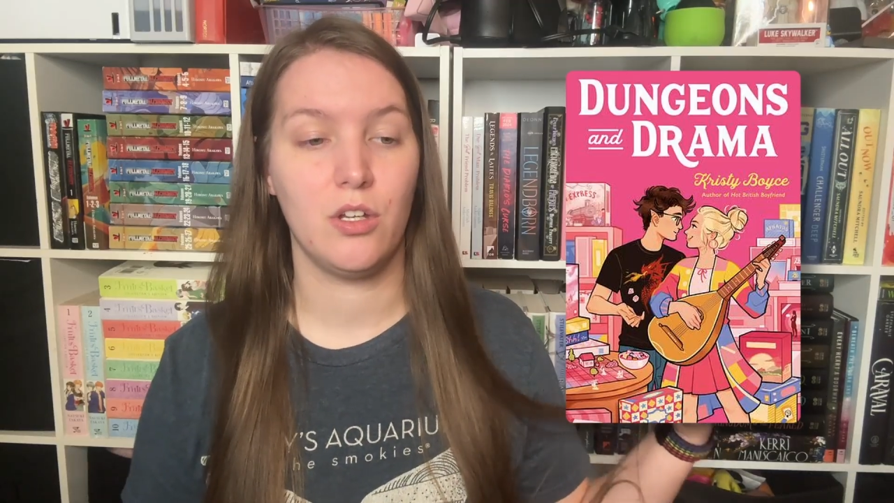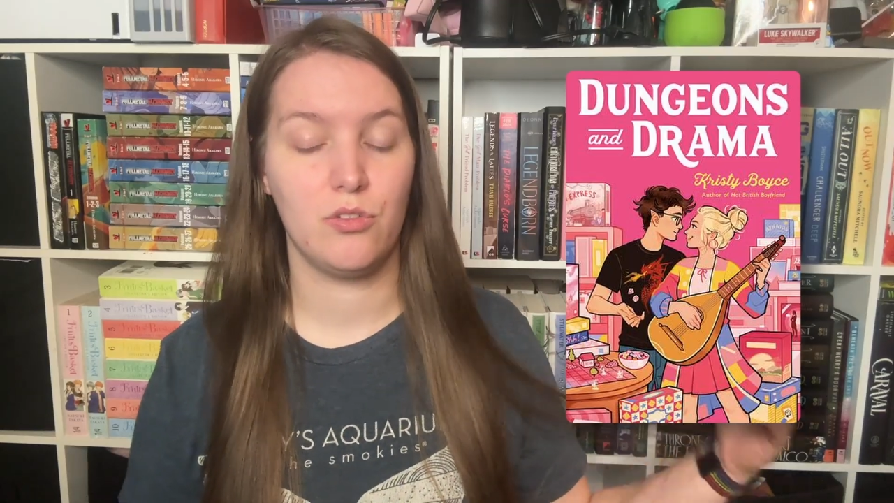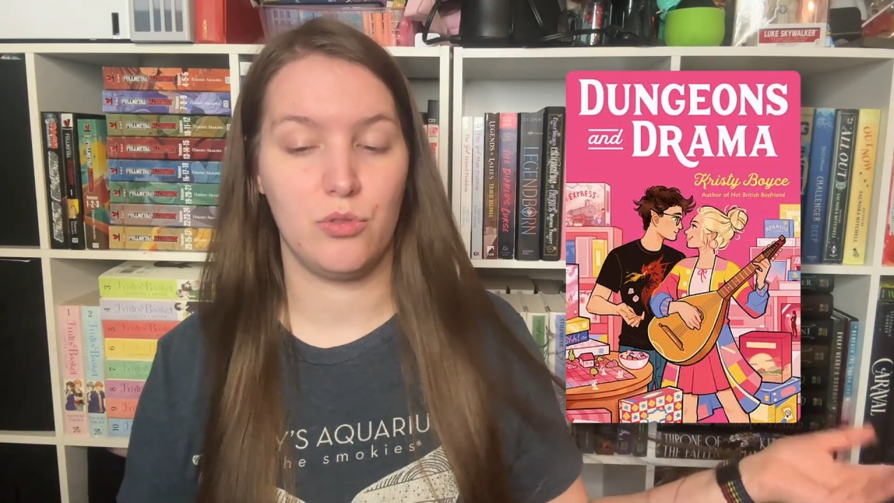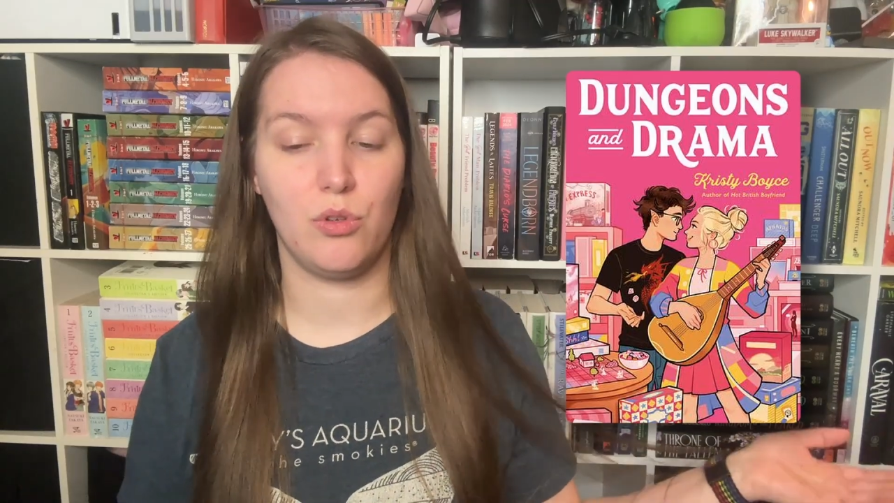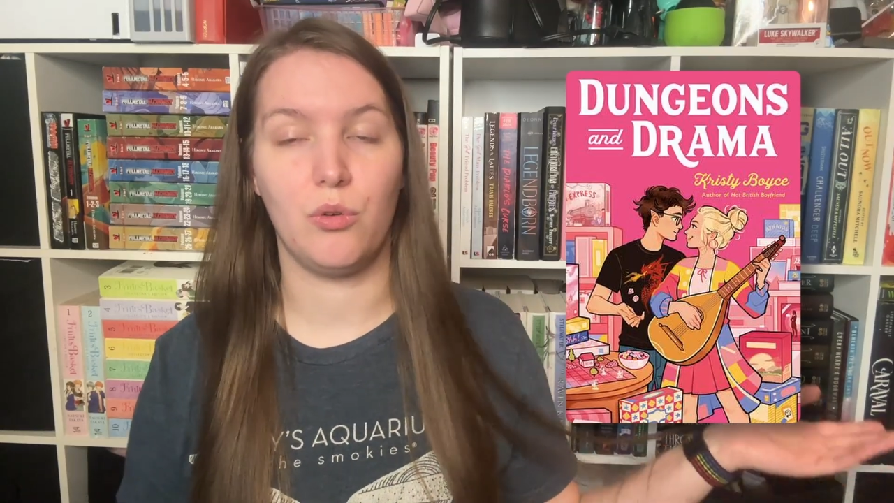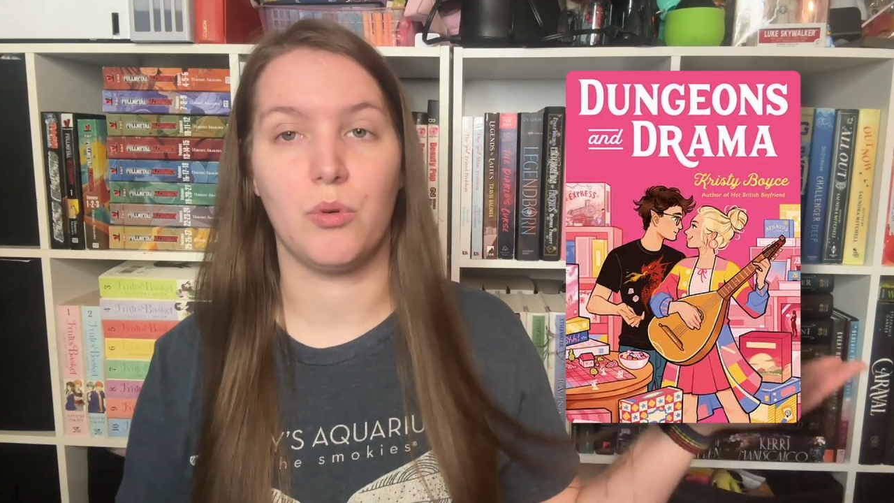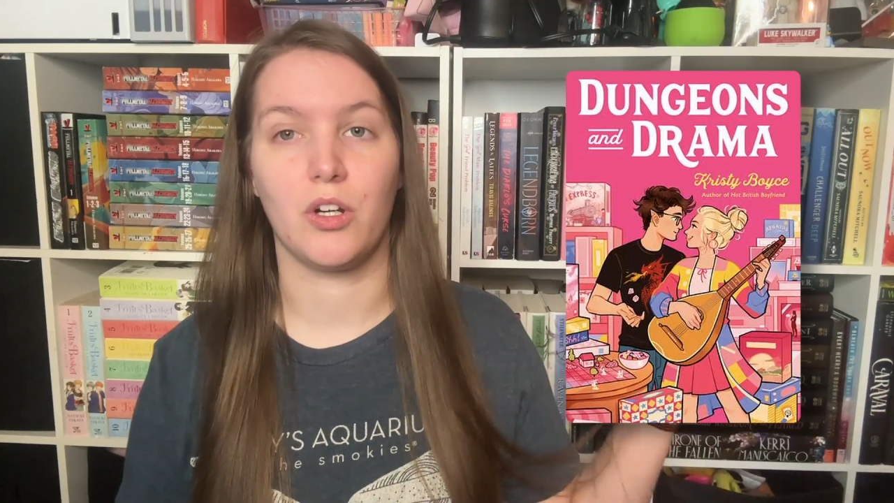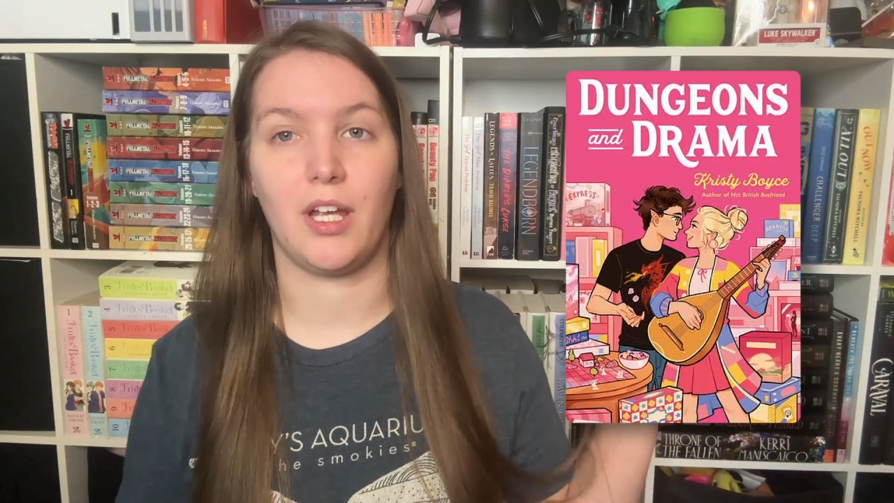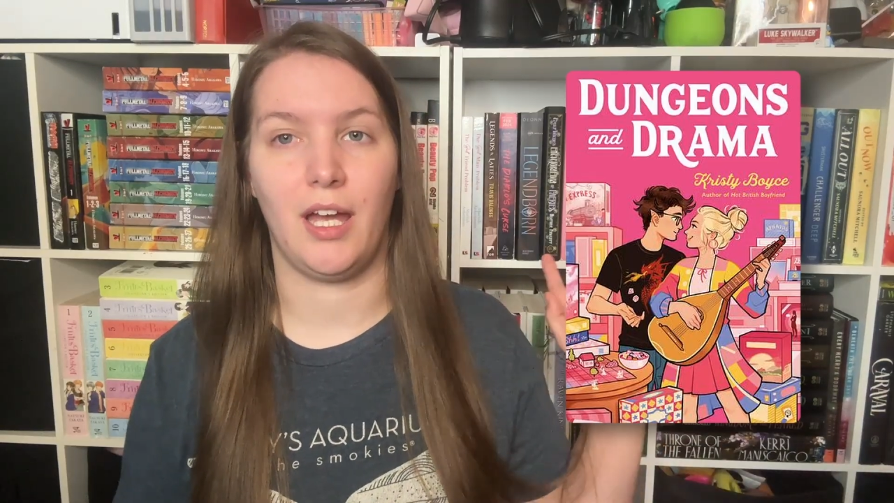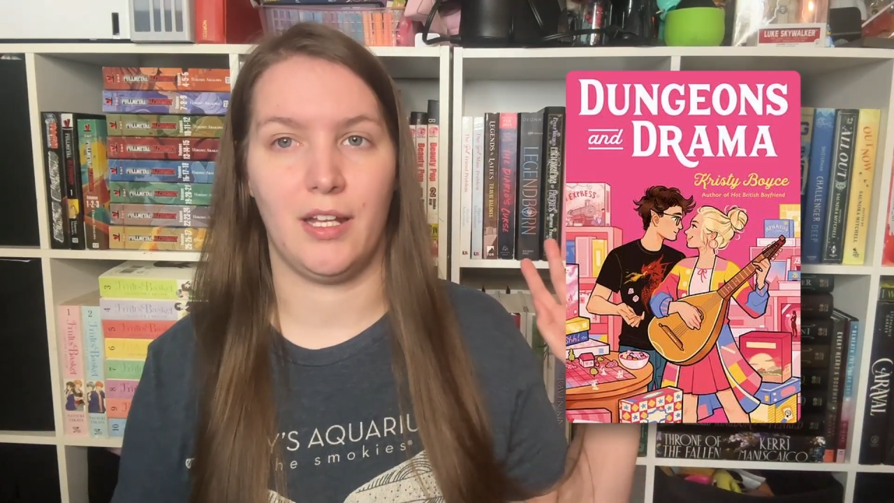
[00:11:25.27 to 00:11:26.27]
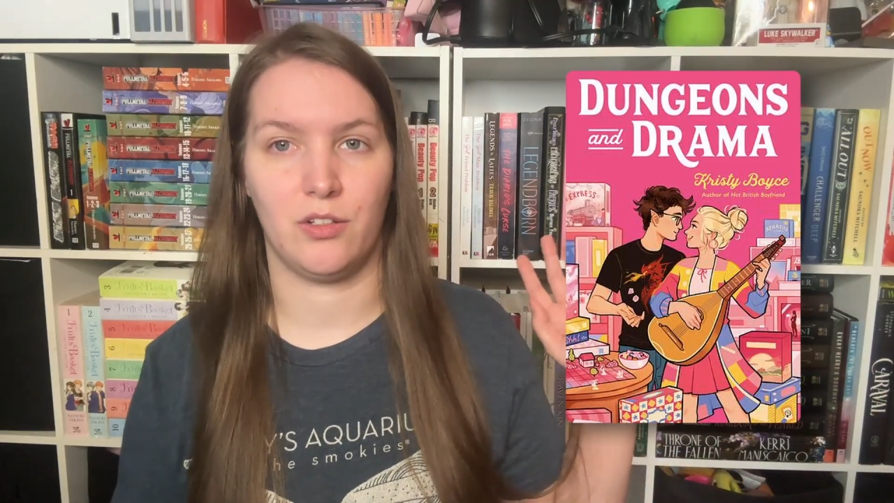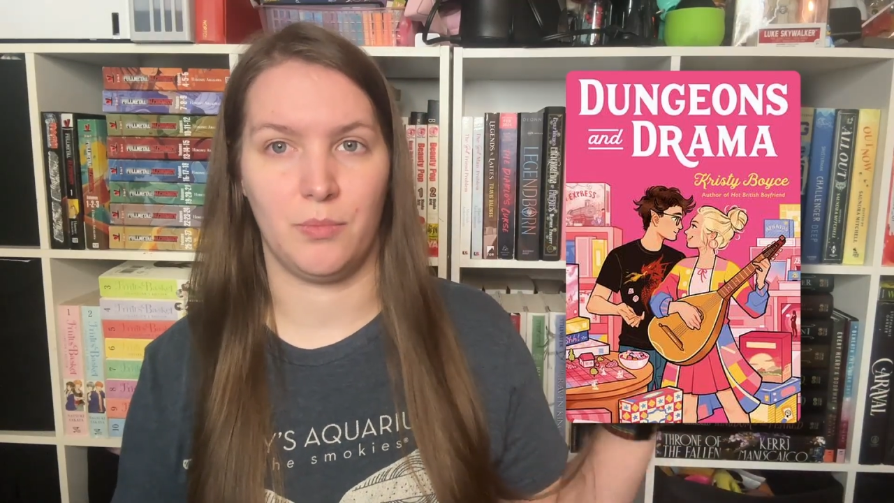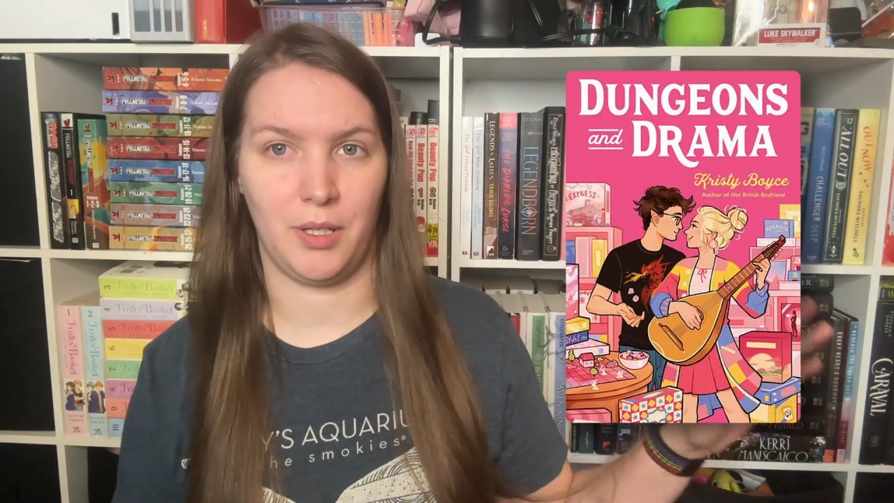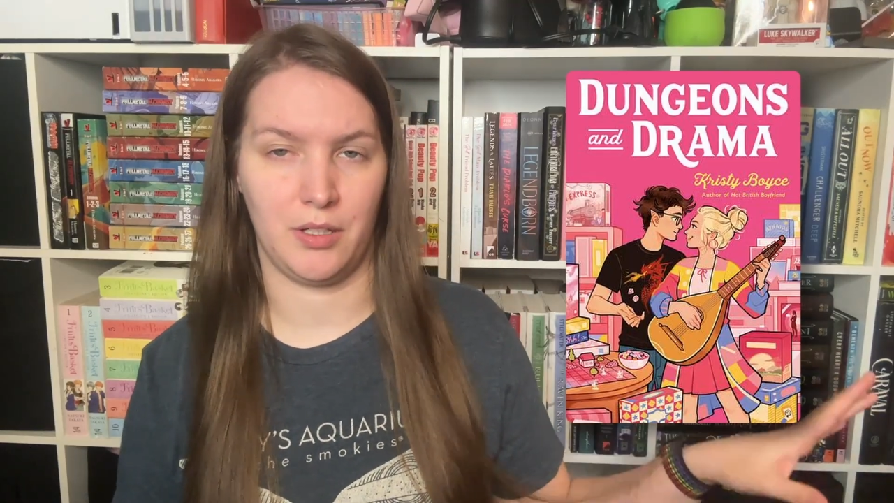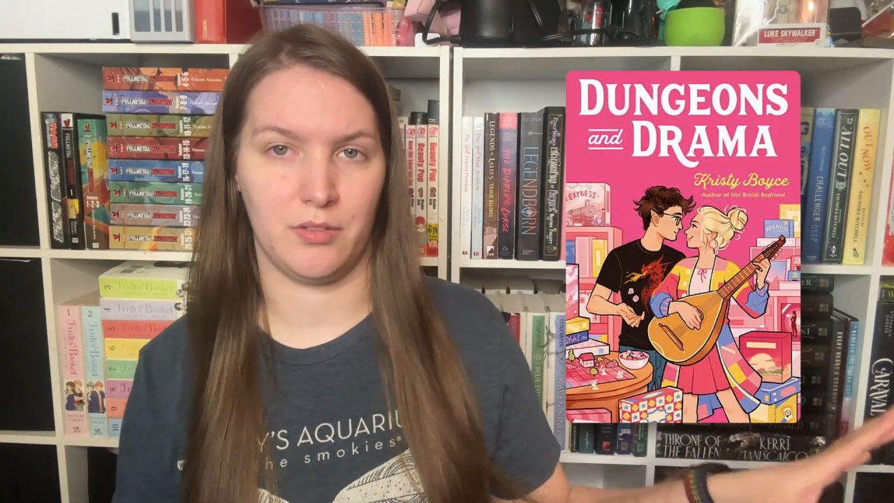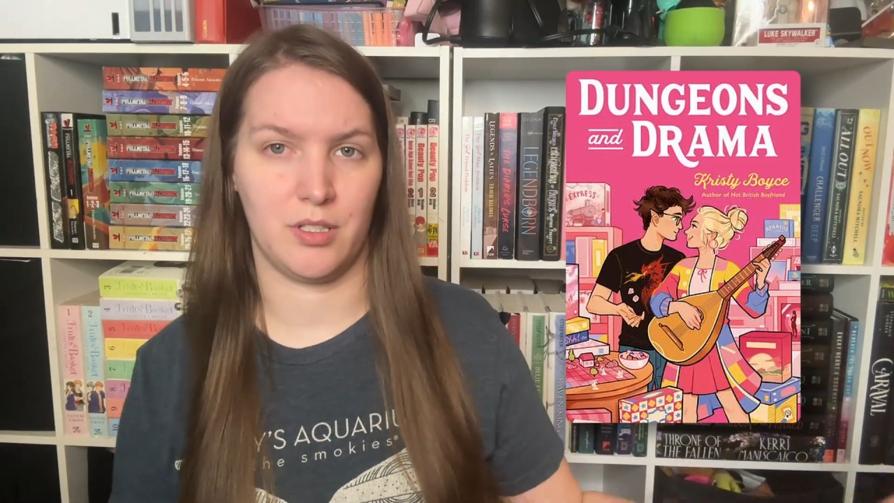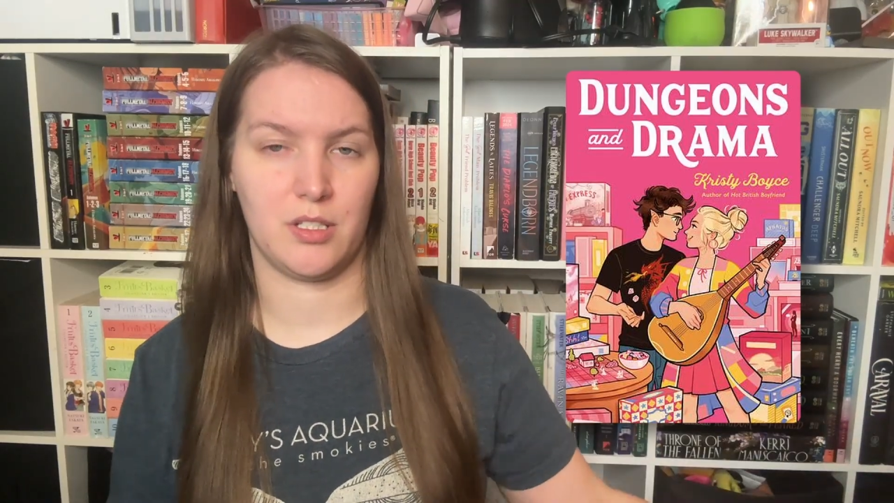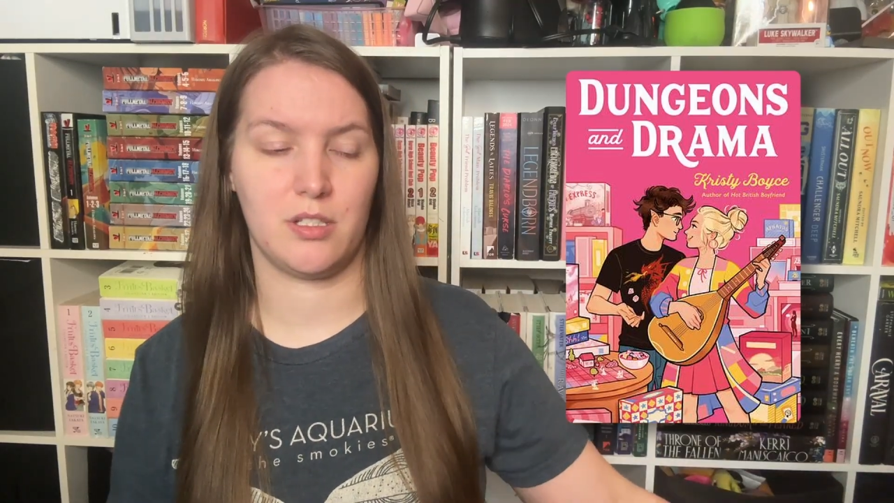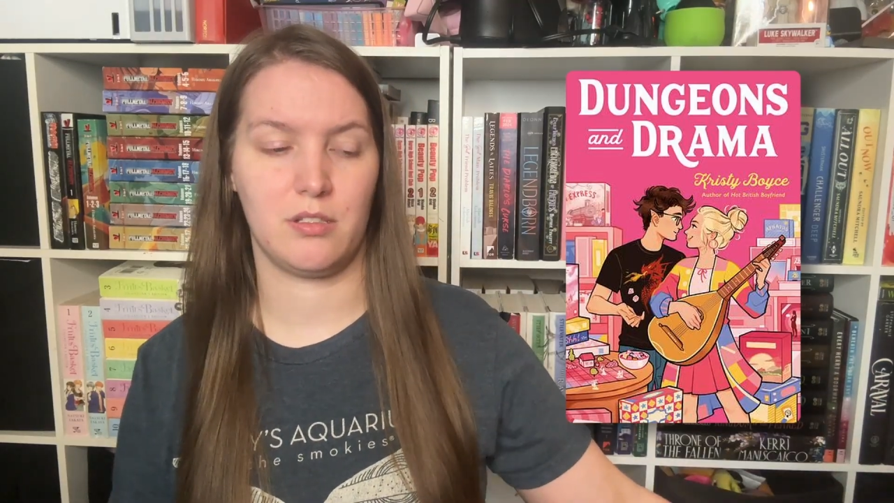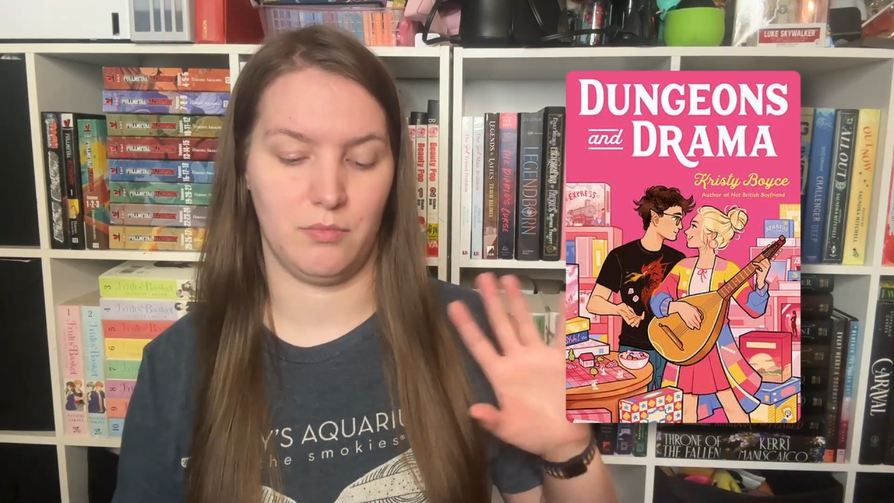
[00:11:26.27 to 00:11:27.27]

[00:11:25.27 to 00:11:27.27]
to go work at her parents'